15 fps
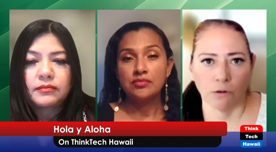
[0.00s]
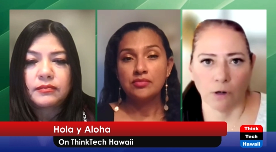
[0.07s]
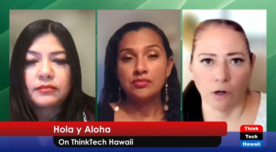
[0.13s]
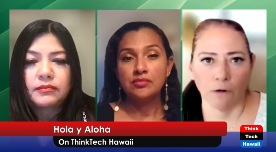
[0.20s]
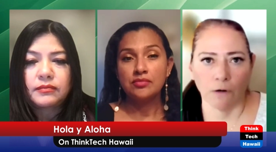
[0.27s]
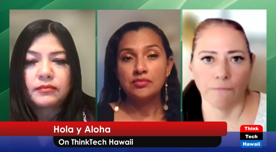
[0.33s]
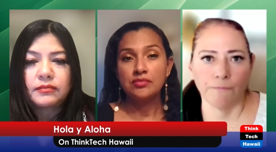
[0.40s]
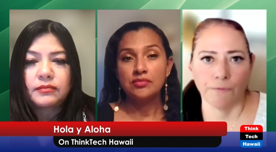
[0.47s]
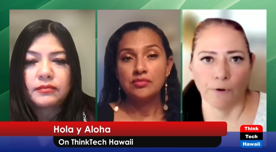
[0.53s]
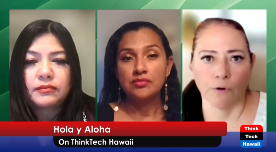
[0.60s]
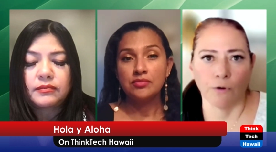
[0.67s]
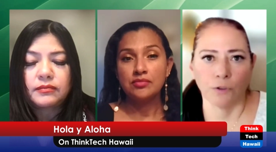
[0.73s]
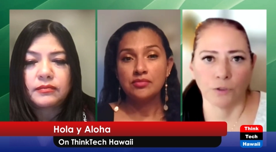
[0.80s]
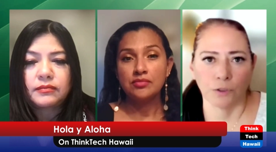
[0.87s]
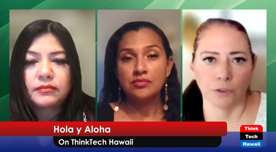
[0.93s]
Speaker 1: know, our
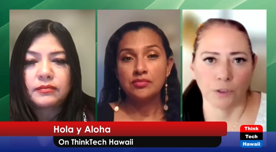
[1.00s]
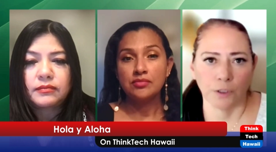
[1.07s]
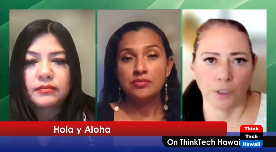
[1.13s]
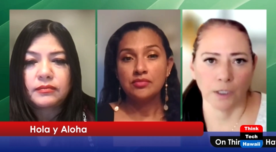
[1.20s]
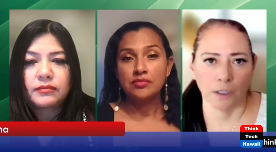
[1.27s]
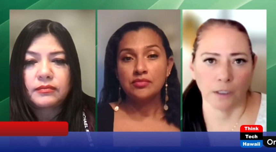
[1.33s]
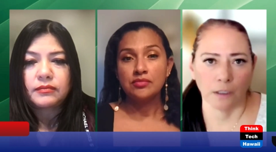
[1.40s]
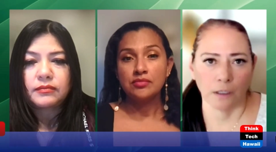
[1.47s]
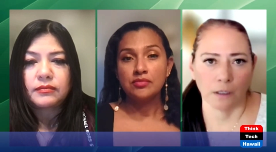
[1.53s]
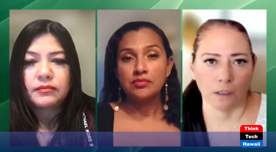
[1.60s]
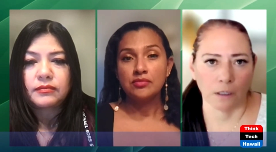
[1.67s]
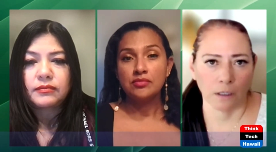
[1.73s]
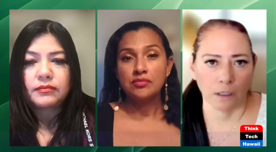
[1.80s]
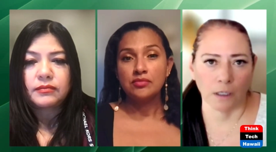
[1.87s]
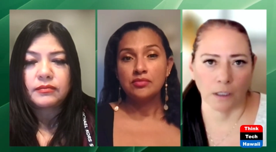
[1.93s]
folks in
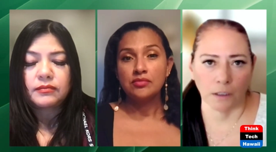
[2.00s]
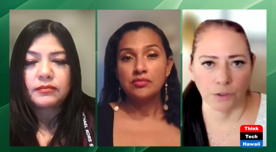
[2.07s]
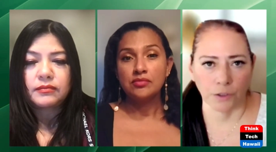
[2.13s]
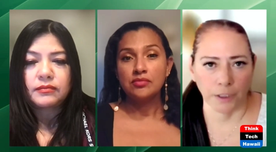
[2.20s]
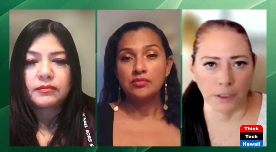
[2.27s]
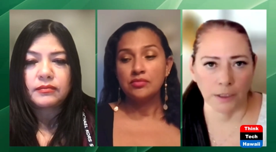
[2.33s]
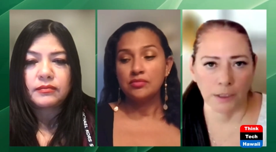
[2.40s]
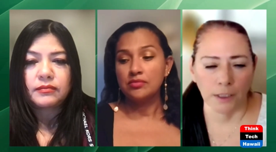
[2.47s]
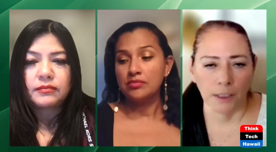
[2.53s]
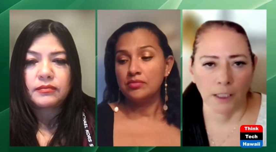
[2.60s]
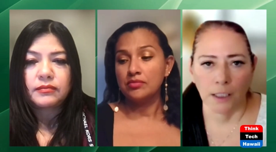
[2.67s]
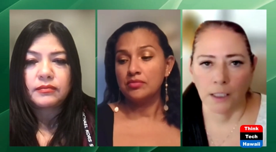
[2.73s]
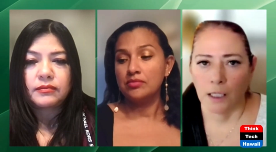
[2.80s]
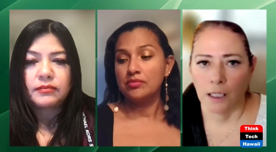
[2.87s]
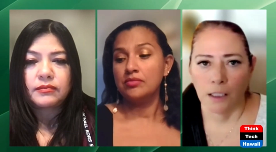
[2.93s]
our countries,
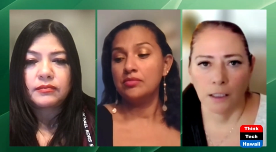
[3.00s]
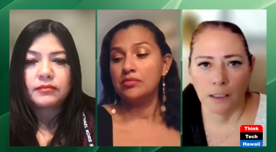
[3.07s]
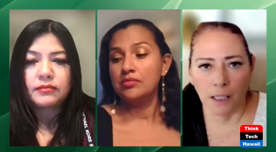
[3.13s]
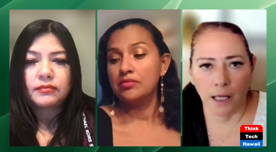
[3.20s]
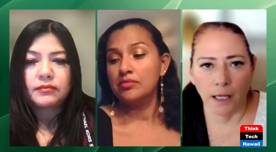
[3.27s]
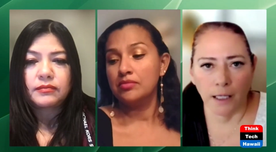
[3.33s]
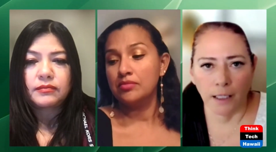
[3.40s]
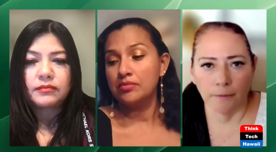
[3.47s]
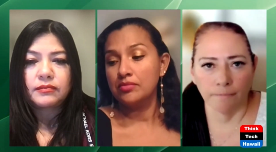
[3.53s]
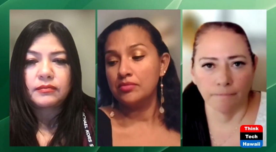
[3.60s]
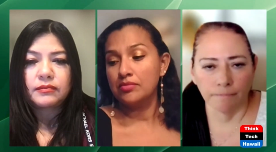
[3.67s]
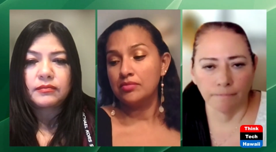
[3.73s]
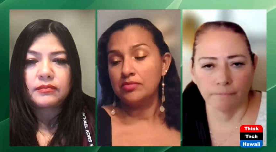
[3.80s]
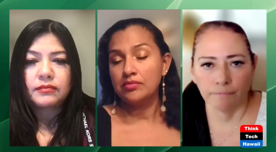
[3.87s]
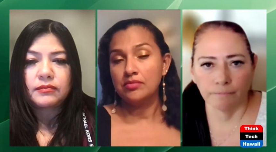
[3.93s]
they
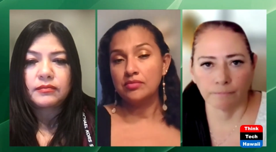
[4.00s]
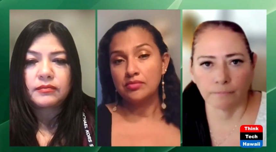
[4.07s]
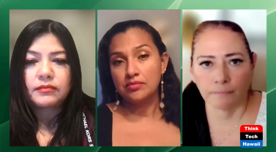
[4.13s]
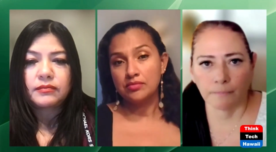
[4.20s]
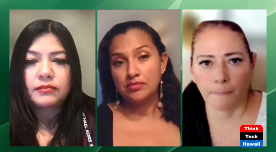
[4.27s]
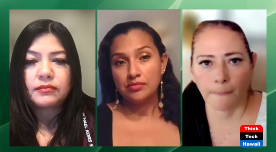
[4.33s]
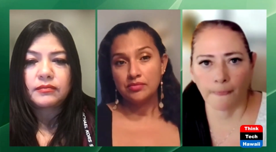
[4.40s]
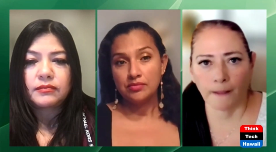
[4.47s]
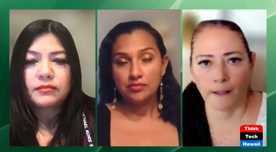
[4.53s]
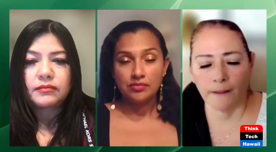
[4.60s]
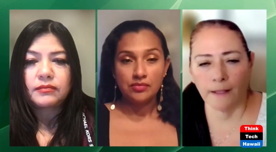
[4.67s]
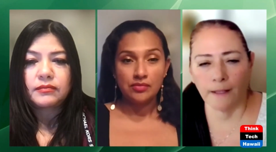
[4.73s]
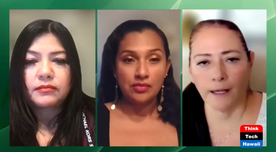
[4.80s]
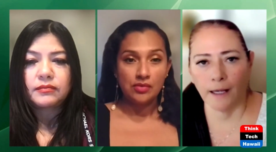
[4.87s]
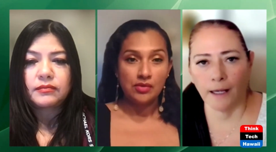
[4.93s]

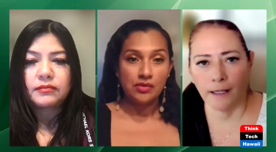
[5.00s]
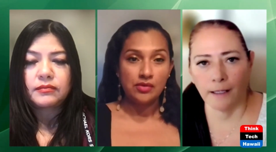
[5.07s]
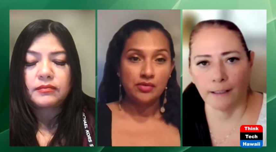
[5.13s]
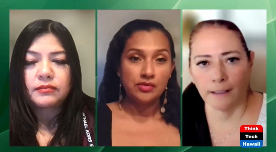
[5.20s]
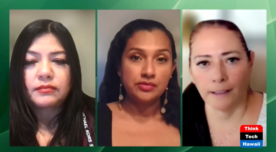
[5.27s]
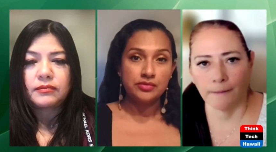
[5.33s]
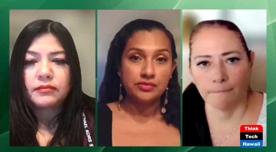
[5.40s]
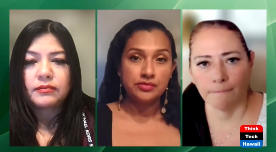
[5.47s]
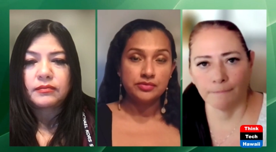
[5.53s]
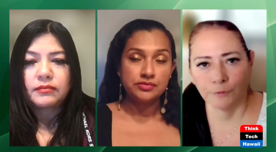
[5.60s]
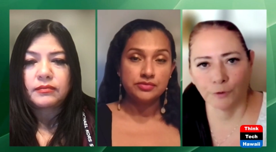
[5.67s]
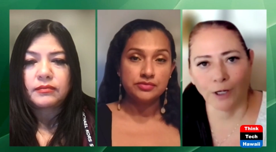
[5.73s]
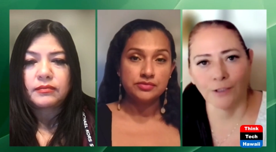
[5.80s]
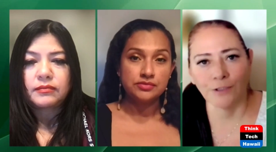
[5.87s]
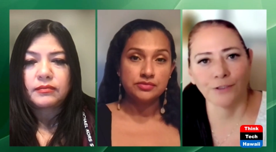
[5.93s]

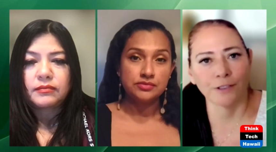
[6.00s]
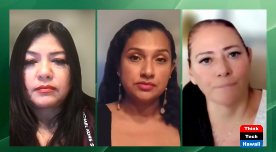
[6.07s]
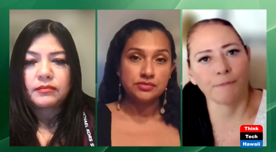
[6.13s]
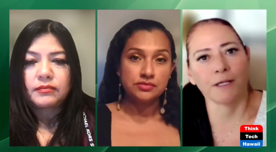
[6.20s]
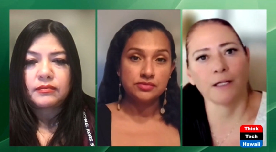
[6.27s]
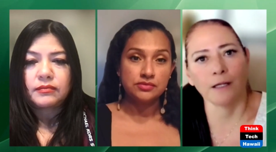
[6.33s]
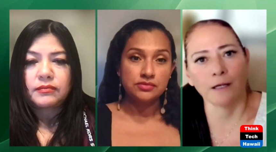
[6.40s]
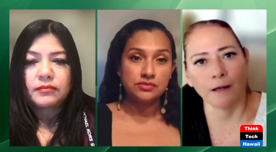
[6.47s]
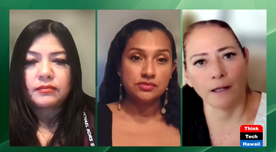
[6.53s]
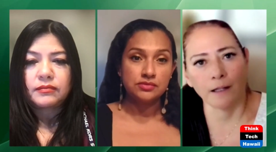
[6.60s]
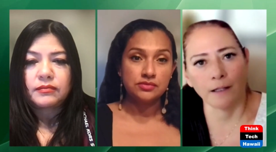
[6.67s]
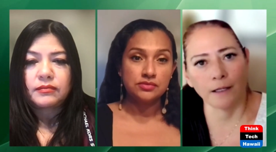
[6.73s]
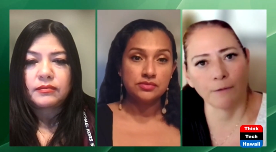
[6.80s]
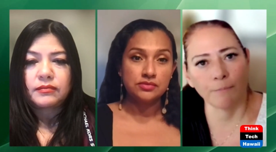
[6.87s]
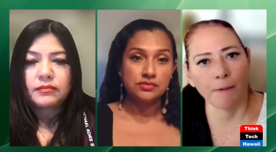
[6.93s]
trust the media
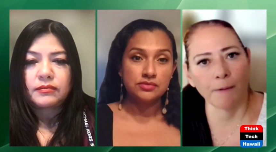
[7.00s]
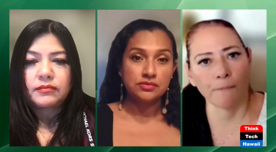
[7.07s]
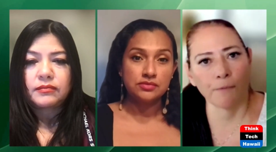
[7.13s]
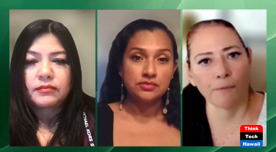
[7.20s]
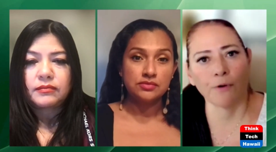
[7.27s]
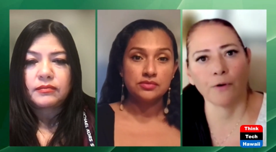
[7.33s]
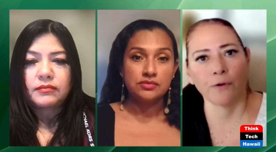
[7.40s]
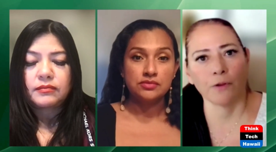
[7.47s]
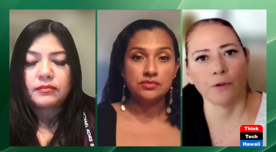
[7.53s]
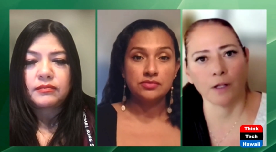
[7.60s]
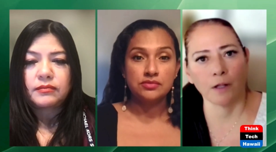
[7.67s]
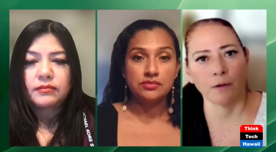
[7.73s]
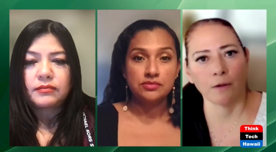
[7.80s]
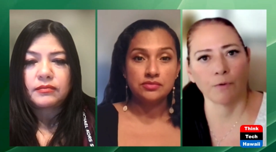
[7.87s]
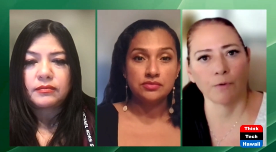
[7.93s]
a little bit more
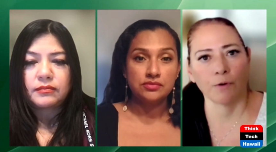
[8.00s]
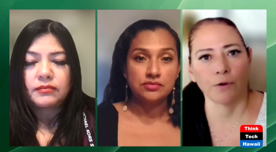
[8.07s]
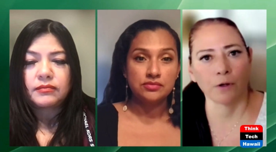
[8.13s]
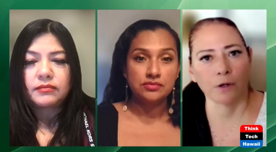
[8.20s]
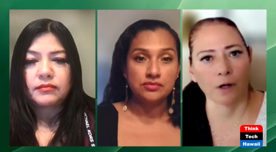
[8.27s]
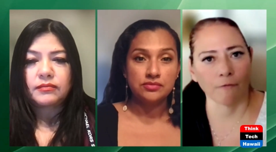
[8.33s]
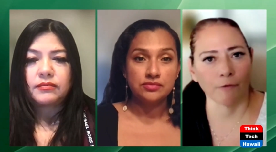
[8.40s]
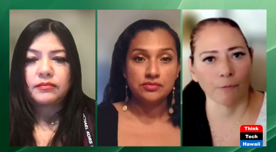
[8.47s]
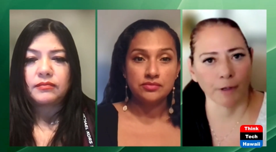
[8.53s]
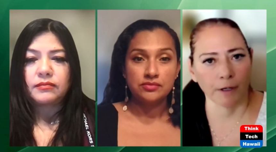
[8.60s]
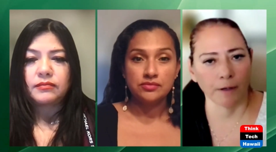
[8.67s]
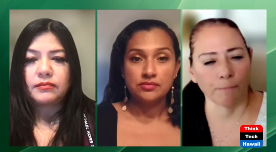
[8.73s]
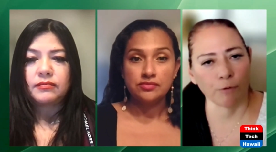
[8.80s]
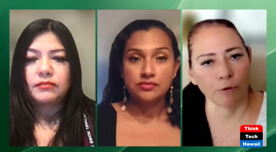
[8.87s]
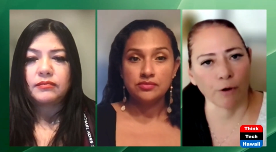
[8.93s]
than they would
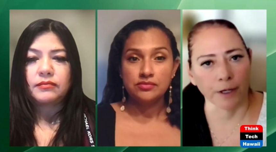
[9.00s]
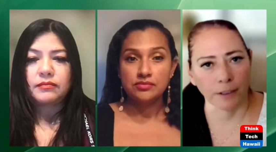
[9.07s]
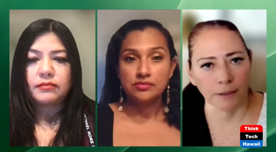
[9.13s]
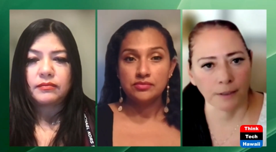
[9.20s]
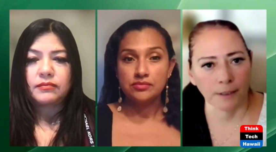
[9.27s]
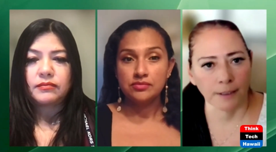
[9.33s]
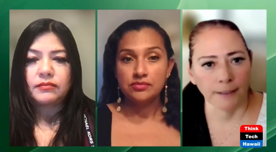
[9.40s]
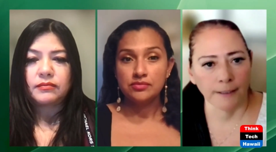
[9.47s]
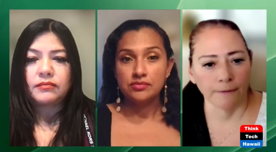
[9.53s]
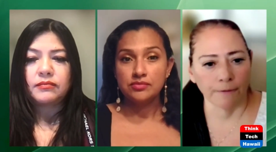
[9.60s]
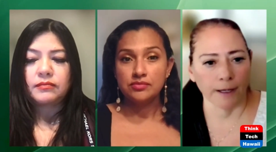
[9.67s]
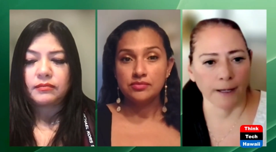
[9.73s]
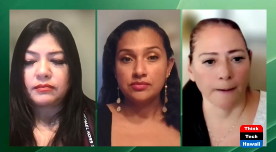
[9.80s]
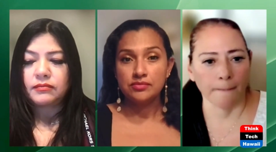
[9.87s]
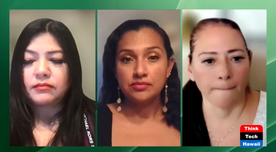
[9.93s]
government employees,
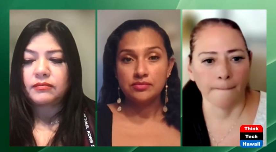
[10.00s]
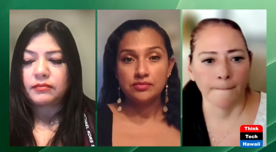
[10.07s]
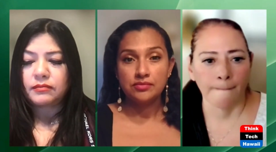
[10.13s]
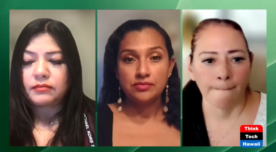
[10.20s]
right?